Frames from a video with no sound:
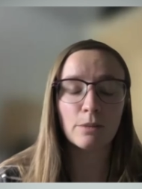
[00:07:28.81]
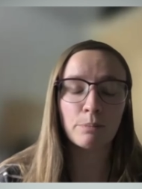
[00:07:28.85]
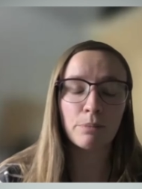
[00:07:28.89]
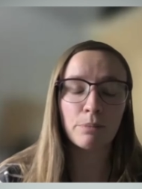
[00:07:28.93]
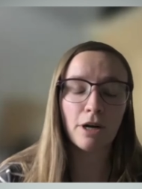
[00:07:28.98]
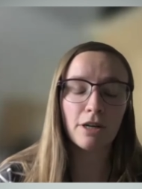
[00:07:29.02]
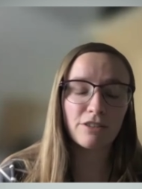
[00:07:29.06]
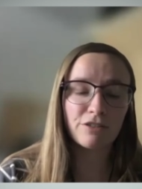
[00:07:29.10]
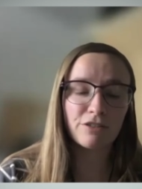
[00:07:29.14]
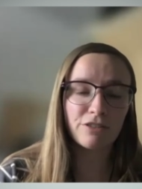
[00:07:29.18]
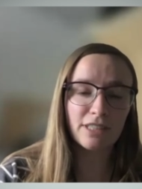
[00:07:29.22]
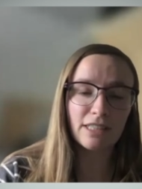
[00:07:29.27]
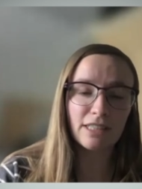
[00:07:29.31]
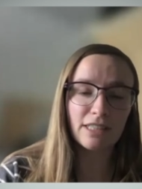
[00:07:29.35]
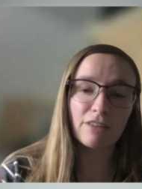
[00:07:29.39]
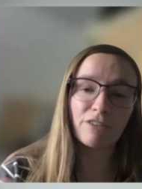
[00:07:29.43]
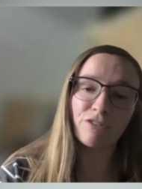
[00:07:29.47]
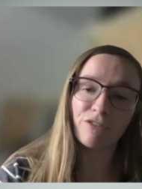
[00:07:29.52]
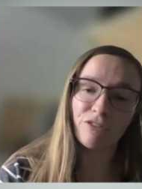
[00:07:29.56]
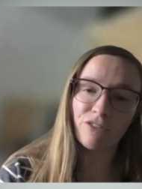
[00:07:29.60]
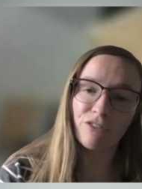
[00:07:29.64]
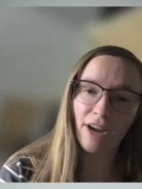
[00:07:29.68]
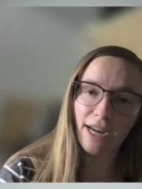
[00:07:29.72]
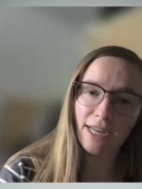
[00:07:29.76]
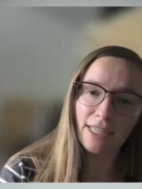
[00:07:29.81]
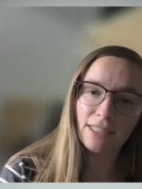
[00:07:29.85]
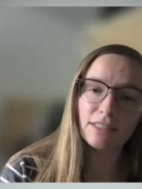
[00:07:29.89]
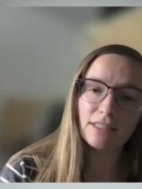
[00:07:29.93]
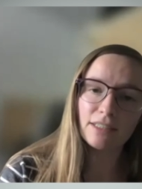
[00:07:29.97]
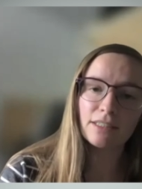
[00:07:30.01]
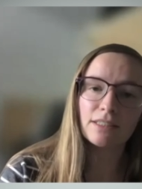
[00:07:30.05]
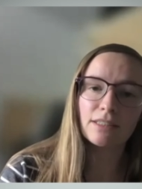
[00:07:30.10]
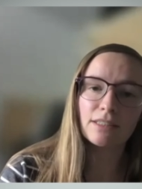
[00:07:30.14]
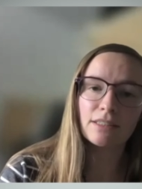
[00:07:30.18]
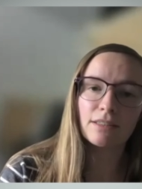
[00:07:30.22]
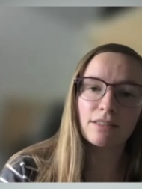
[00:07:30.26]
a part of it that
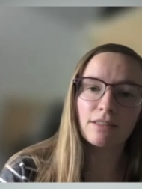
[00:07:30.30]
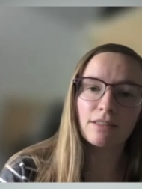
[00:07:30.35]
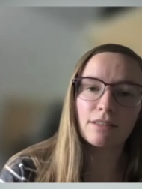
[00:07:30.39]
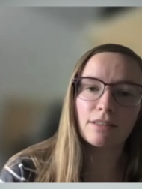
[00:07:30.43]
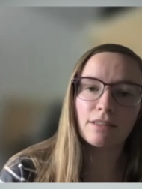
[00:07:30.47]
finds